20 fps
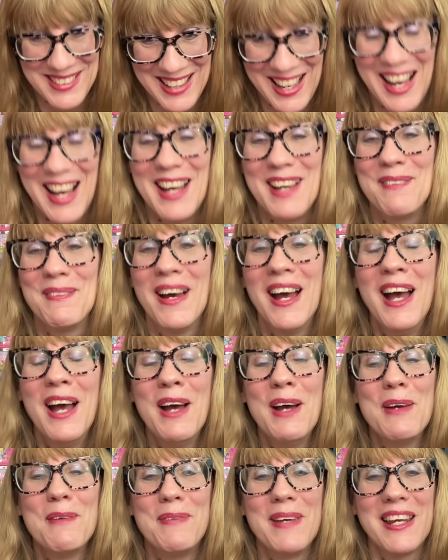time
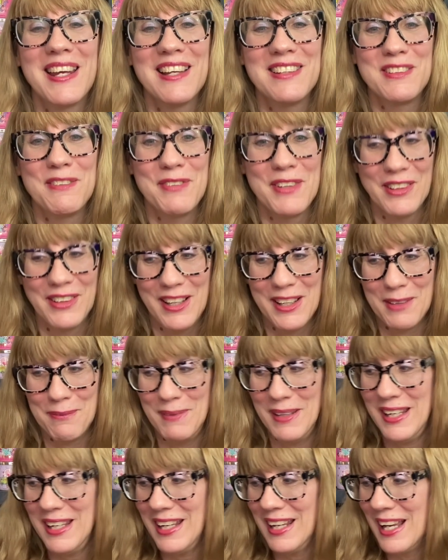because if you're like
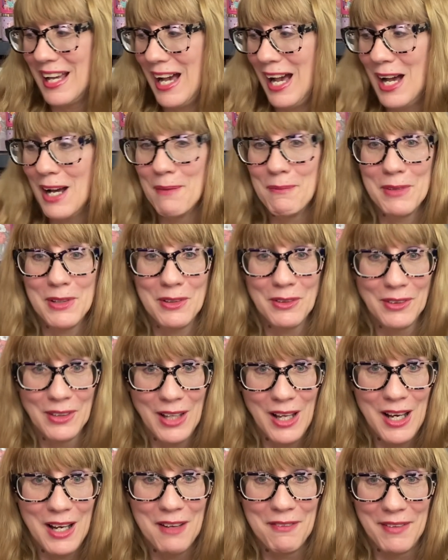me, um, you
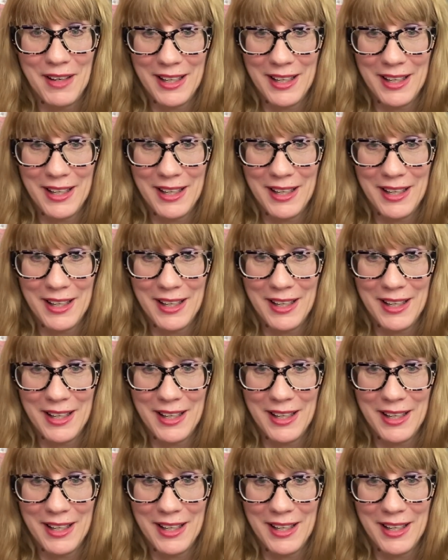love.